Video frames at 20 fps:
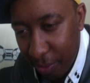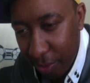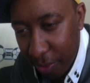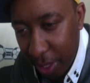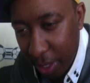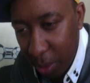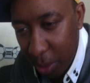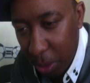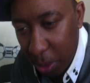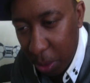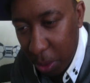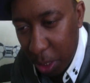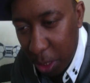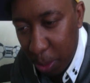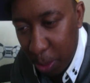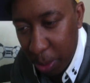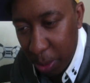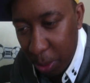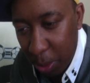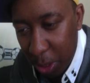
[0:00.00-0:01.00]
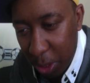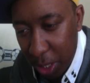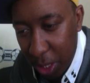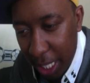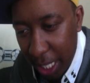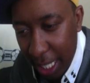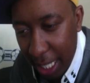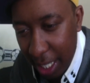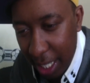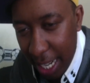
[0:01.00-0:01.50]
Would you
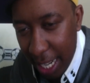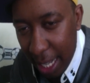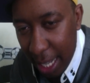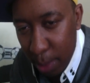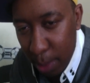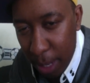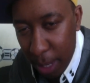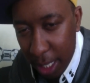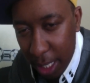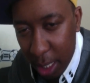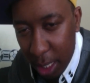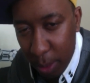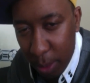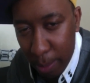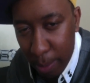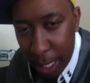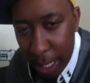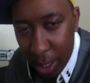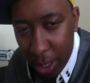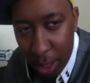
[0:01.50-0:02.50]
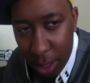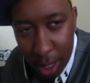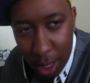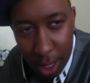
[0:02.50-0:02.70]
say that an Xbox is way better